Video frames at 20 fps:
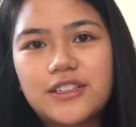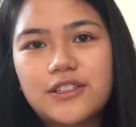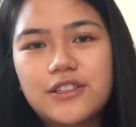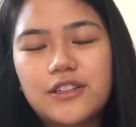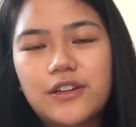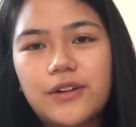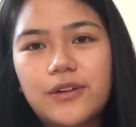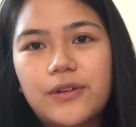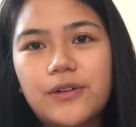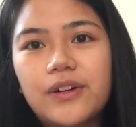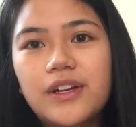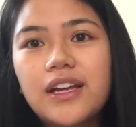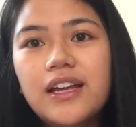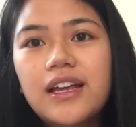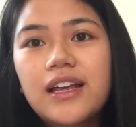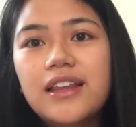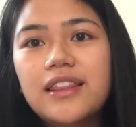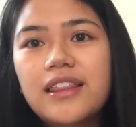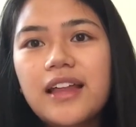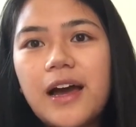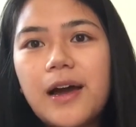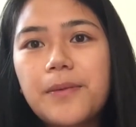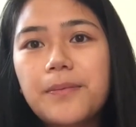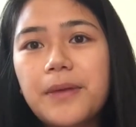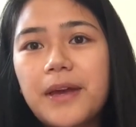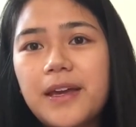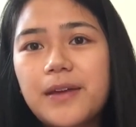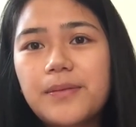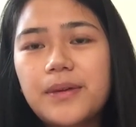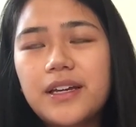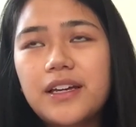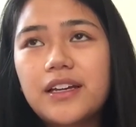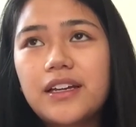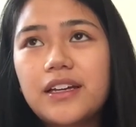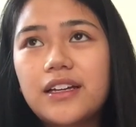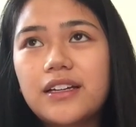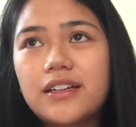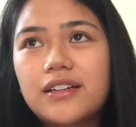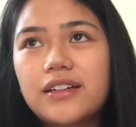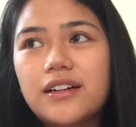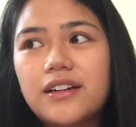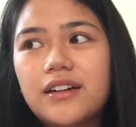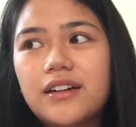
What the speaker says: so that may be